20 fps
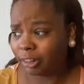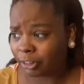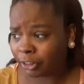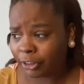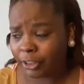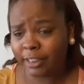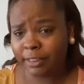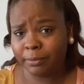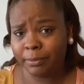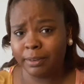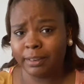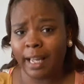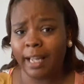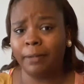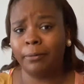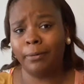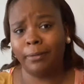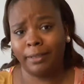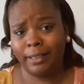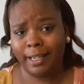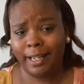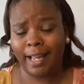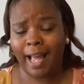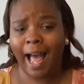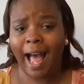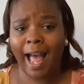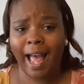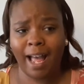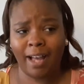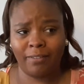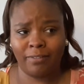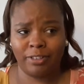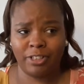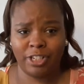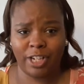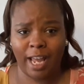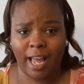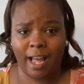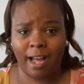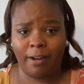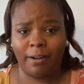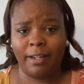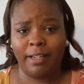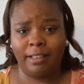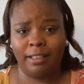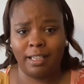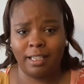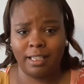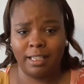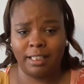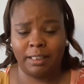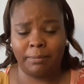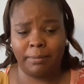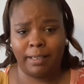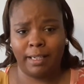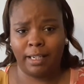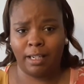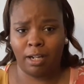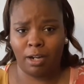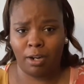Kristen was like, Well, yeah, I have a child and a husband at